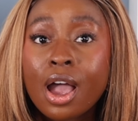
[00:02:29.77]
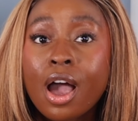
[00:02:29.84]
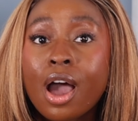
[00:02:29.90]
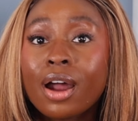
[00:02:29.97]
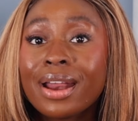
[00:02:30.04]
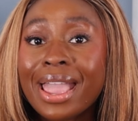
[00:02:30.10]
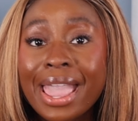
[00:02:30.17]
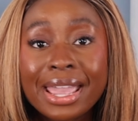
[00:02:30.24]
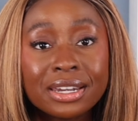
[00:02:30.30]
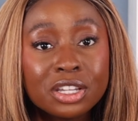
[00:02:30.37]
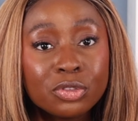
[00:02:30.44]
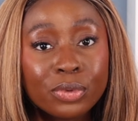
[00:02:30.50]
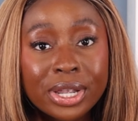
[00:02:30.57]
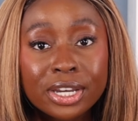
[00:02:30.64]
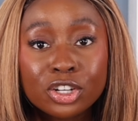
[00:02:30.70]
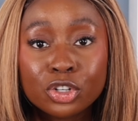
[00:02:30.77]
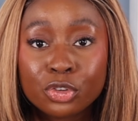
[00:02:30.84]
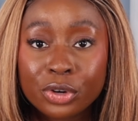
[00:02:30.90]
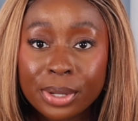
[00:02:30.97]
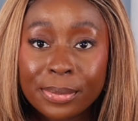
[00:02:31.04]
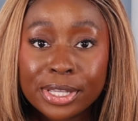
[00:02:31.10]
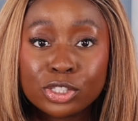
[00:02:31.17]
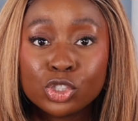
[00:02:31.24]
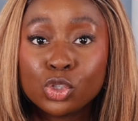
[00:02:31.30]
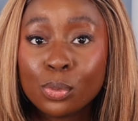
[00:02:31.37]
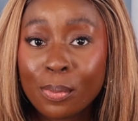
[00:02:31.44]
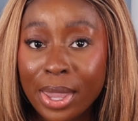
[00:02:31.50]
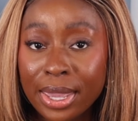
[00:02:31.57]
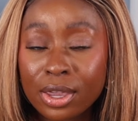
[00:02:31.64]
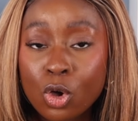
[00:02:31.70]
are any written agreements you
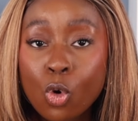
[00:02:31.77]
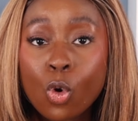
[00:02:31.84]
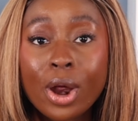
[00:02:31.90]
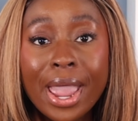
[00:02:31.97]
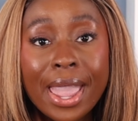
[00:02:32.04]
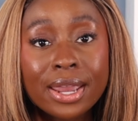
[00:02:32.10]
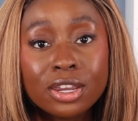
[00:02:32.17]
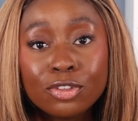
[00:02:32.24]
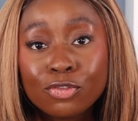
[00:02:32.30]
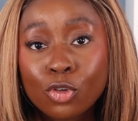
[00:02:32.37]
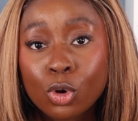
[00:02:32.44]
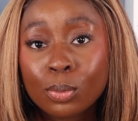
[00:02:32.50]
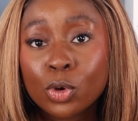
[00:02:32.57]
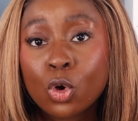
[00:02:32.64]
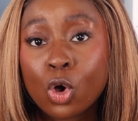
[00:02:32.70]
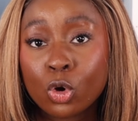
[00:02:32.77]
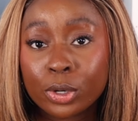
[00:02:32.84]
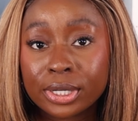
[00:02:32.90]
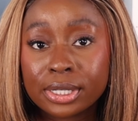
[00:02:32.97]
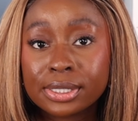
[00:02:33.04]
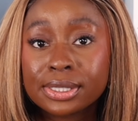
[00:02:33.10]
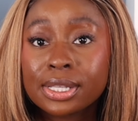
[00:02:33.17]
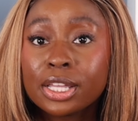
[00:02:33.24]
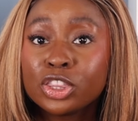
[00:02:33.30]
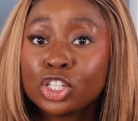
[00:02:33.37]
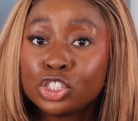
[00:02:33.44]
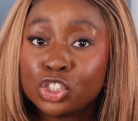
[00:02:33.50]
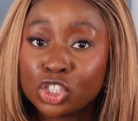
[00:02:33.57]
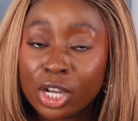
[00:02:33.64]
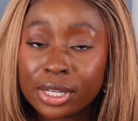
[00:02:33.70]
make or any formal orders the
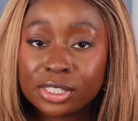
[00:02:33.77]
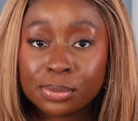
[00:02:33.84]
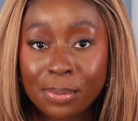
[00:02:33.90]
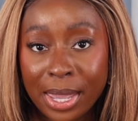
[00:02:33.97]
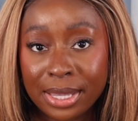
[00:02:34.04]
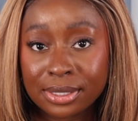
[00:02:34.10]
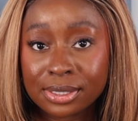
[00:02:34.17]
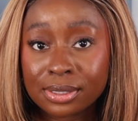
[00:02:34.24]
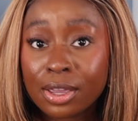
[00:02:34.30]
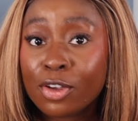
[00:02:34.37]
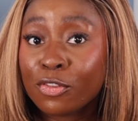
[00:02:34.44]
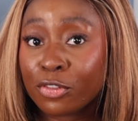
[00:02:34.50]
judge makes,